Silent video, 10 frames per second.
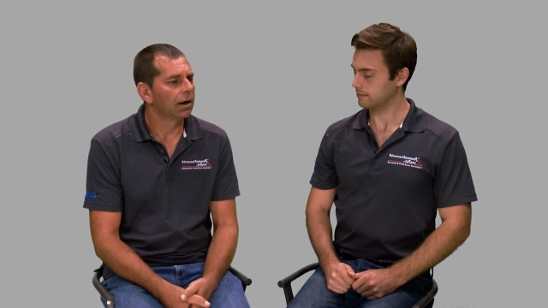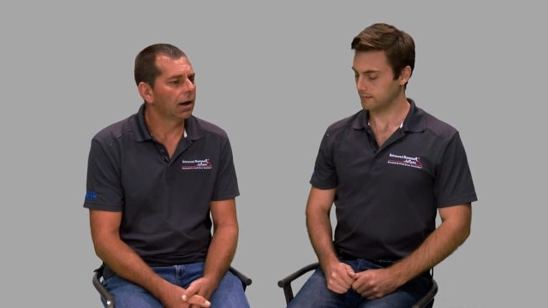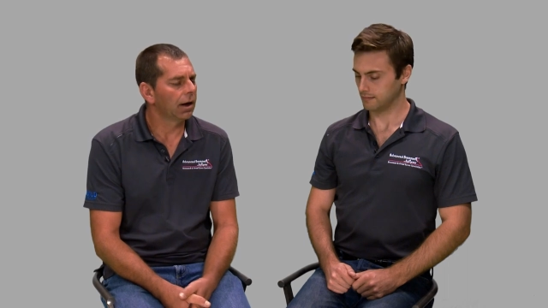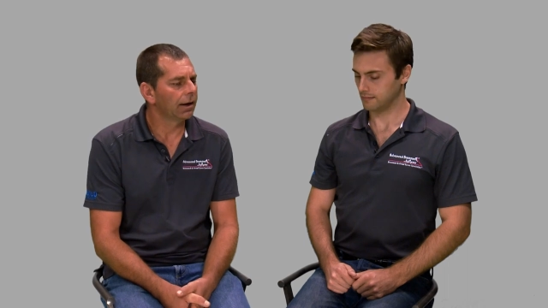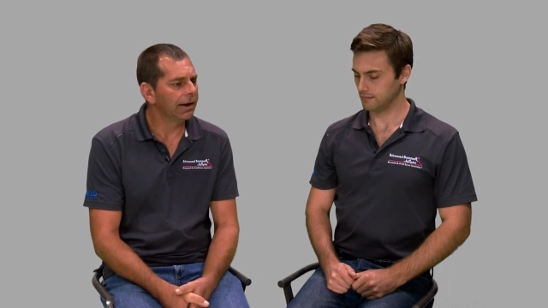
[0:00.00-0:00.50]

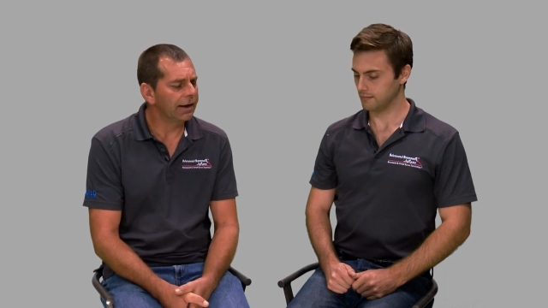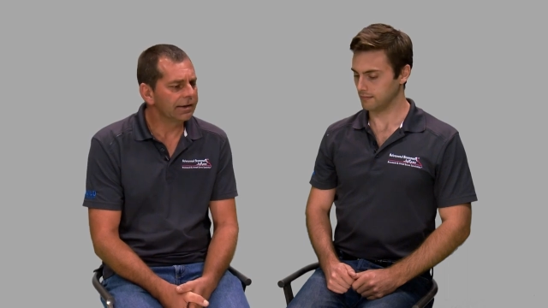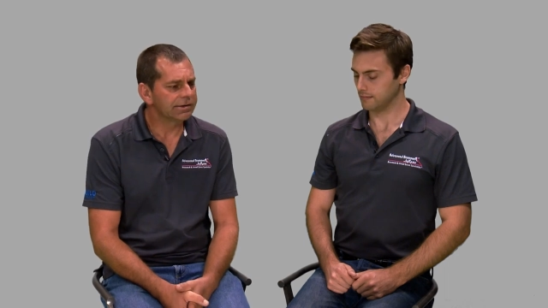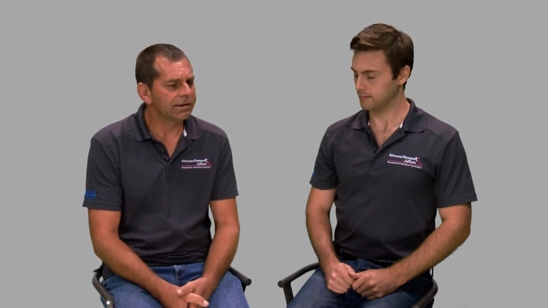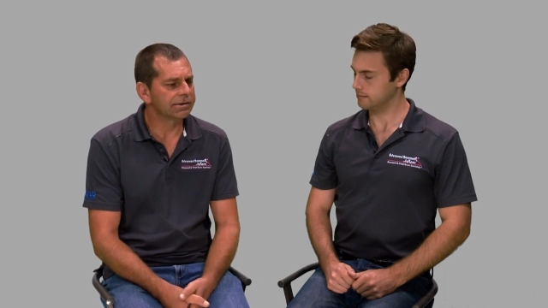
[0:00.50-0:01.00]
Speaker 1: Uh,
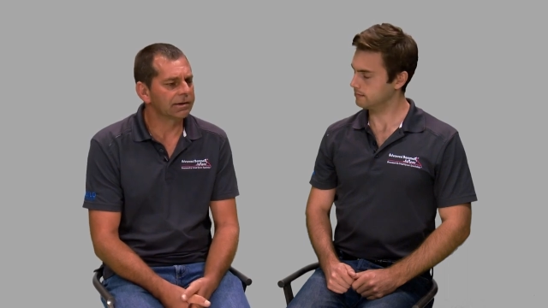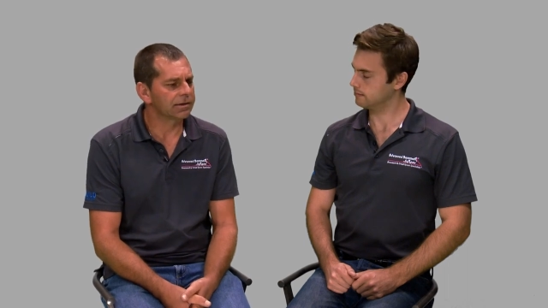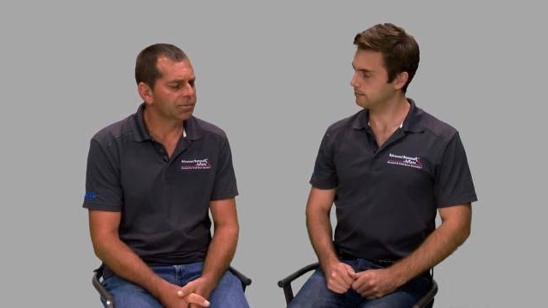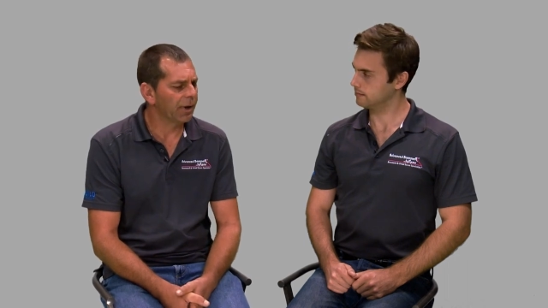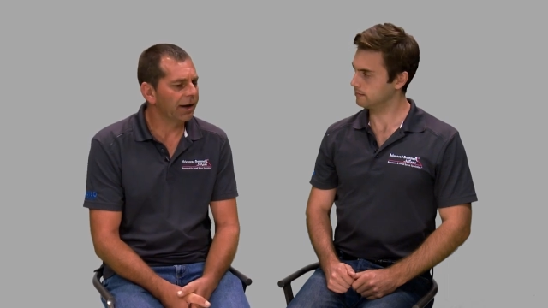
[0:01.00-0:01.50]
heating season
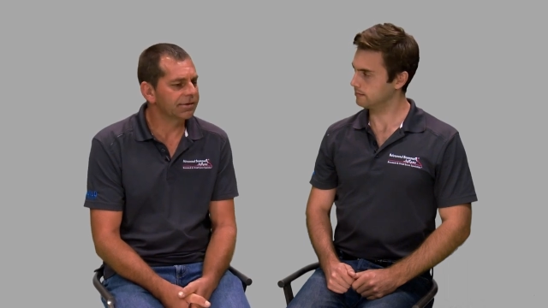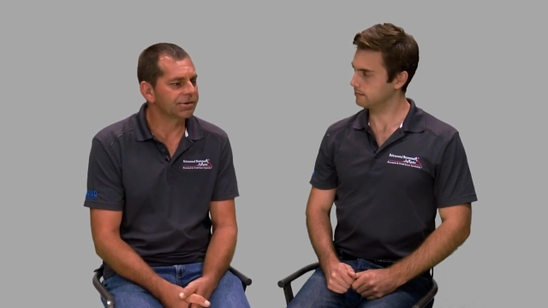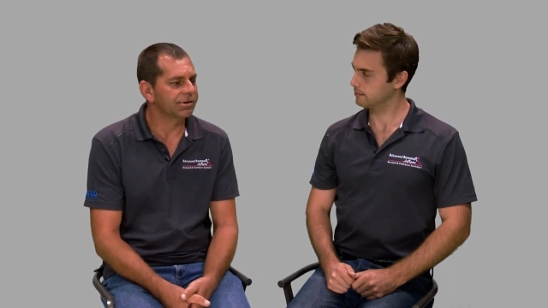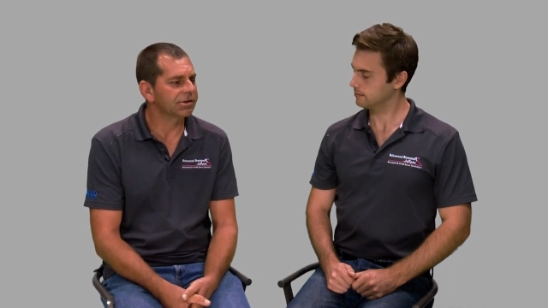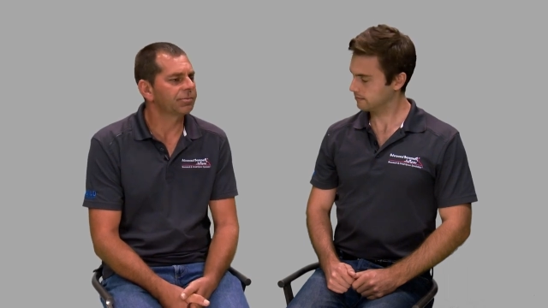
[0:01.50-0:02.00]
is
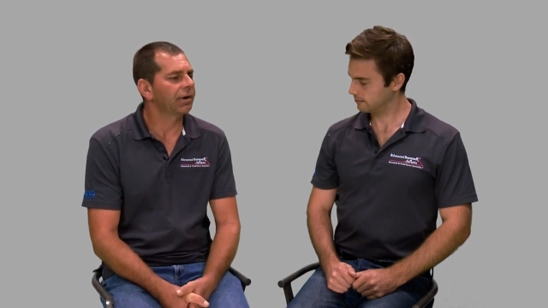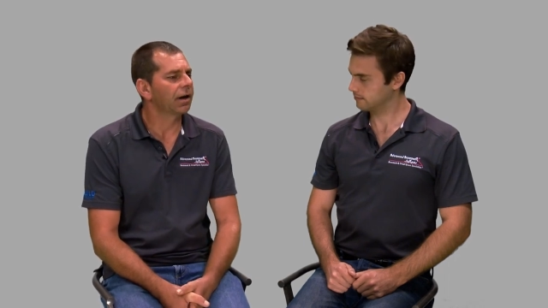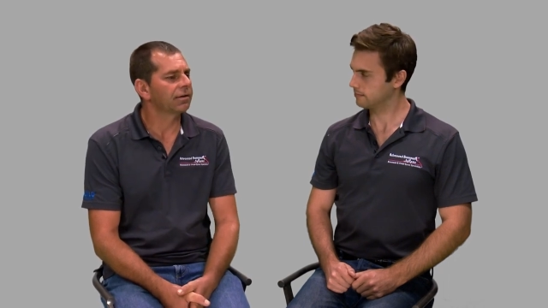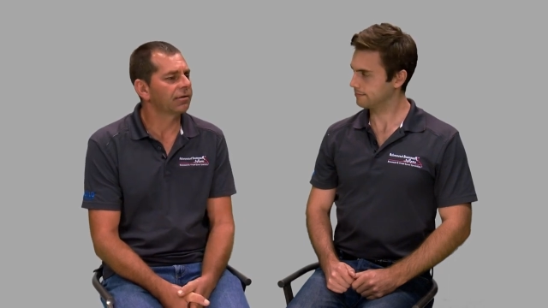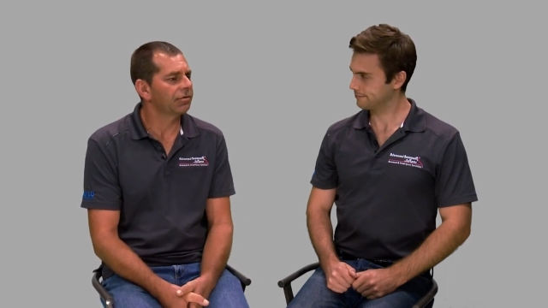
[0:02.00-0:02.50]
best just
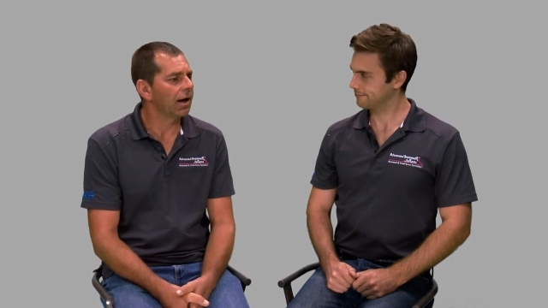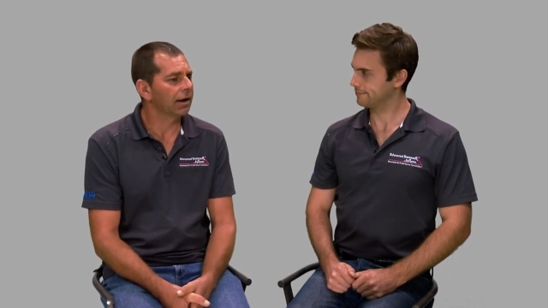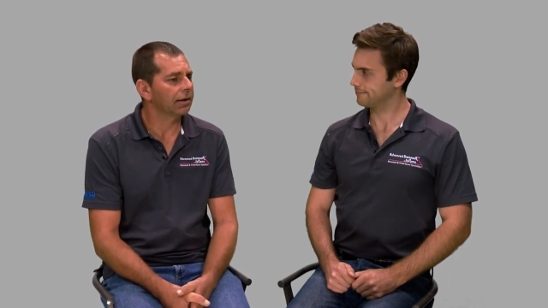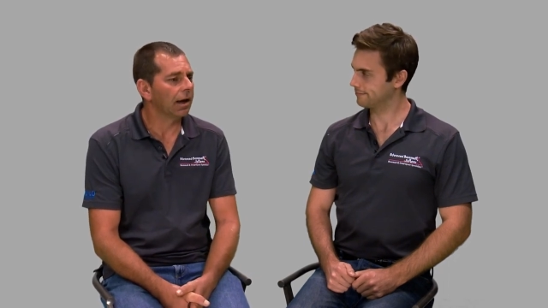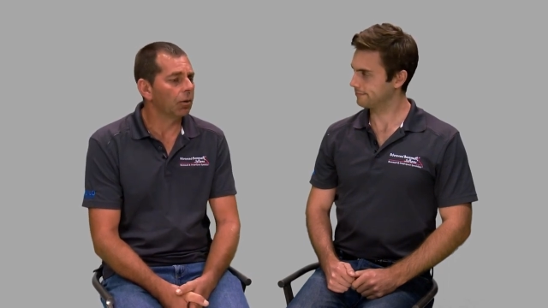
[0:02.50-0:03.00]
because the
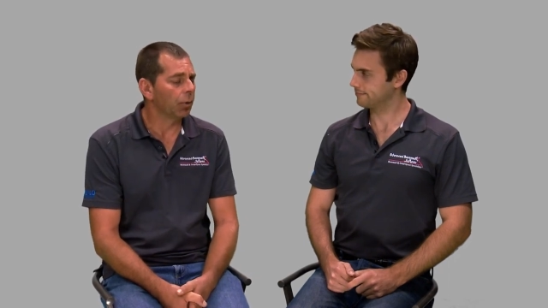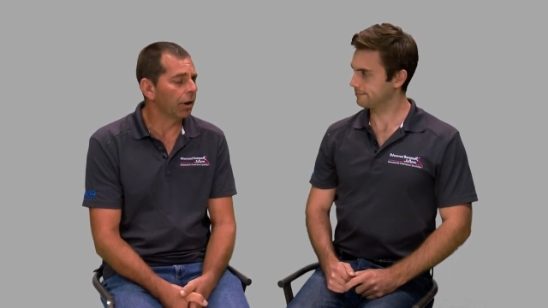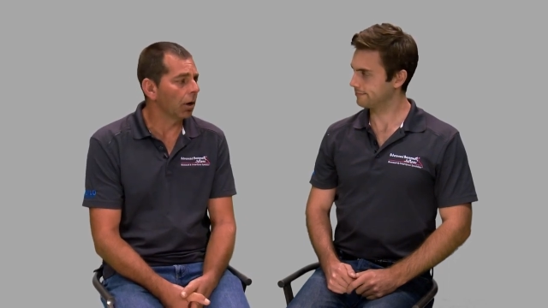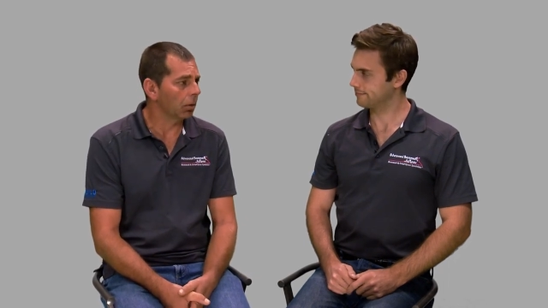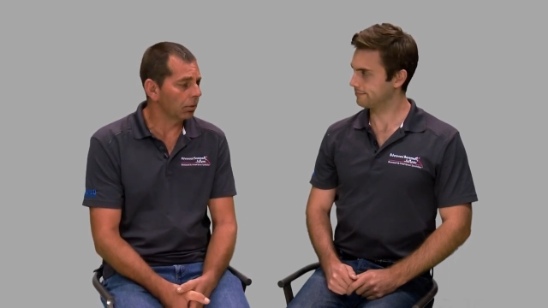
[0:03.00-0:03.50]
fact that we
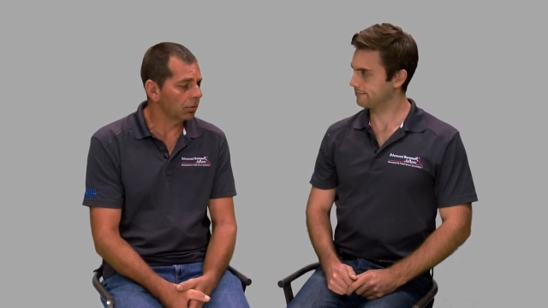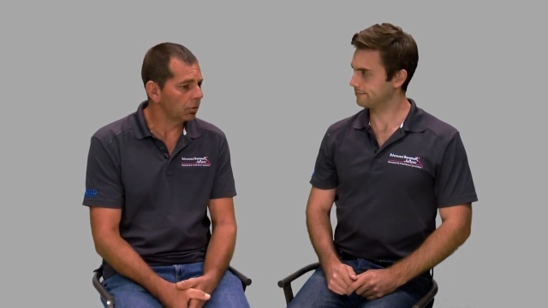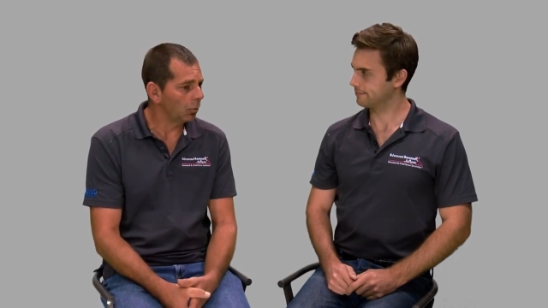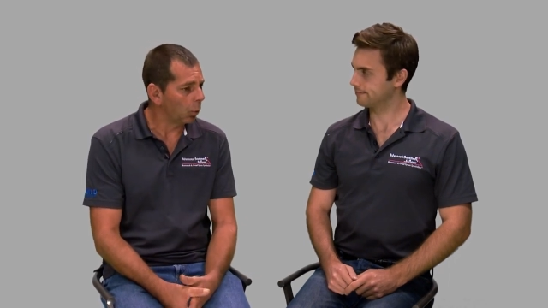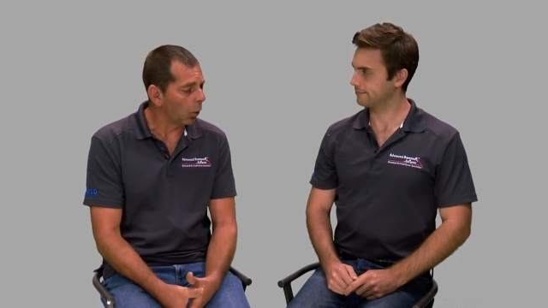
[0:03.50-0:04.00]
are
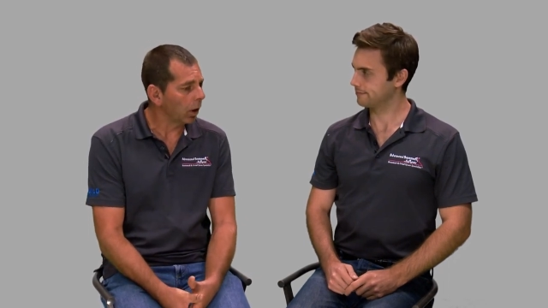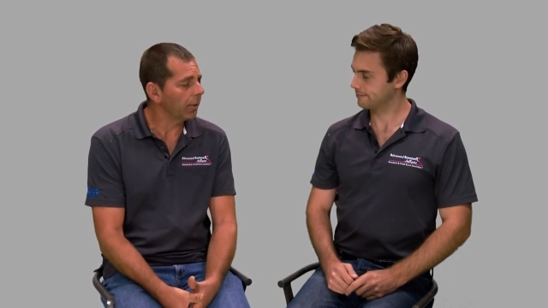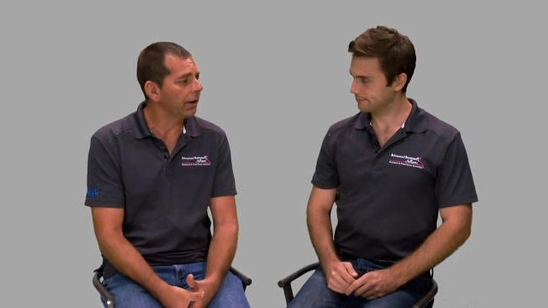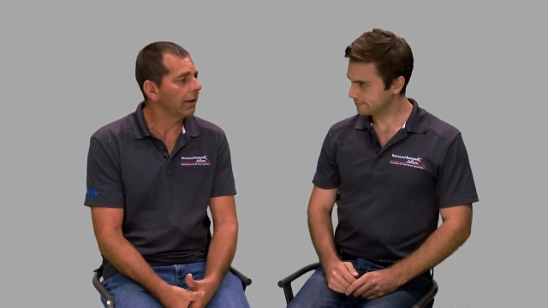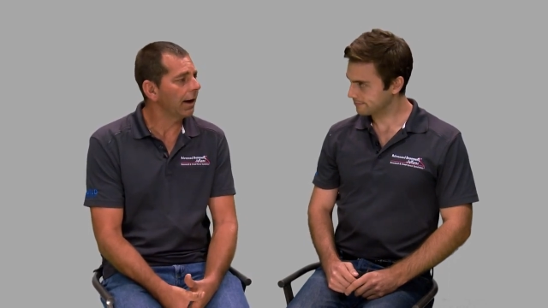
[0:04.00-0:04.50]

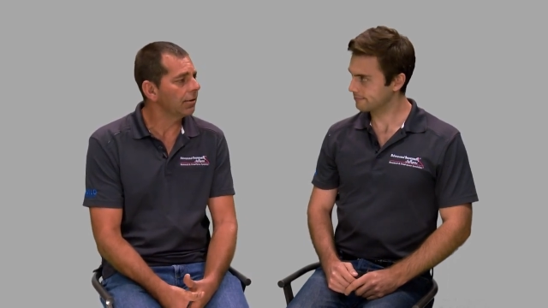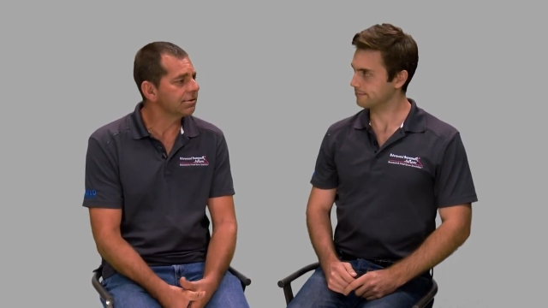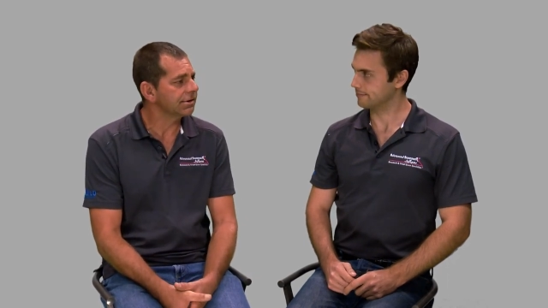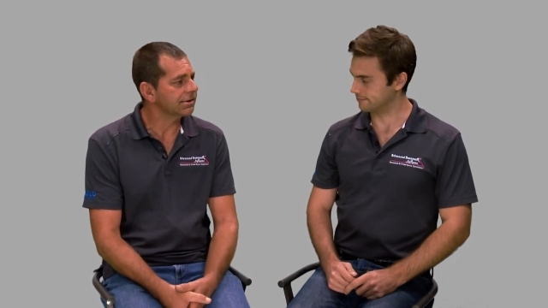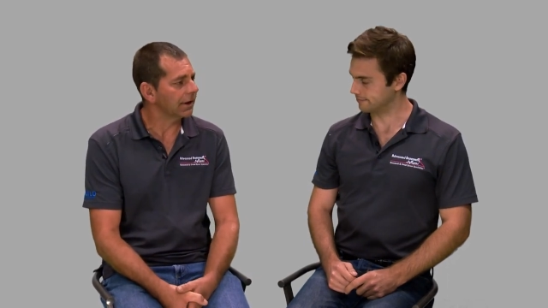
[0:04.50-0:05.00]
warming the
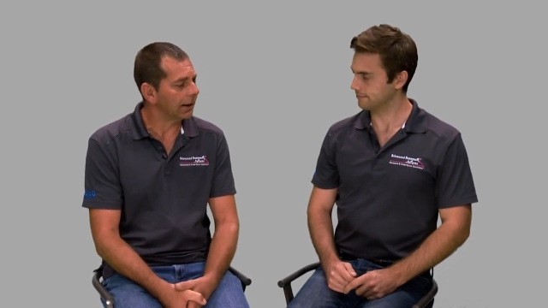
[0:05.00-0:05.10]
houses mm-hmm.